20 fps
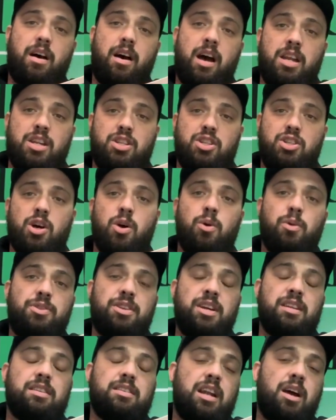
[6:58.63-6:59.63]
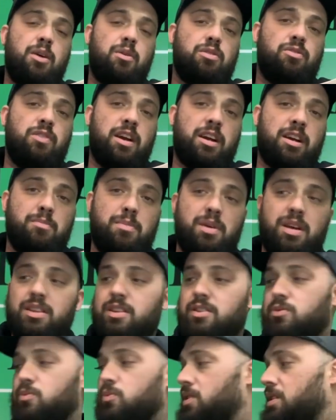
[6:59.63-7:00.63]
I don't think that I would recommend
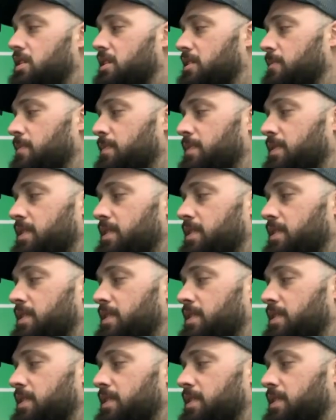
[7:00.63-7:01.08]
this one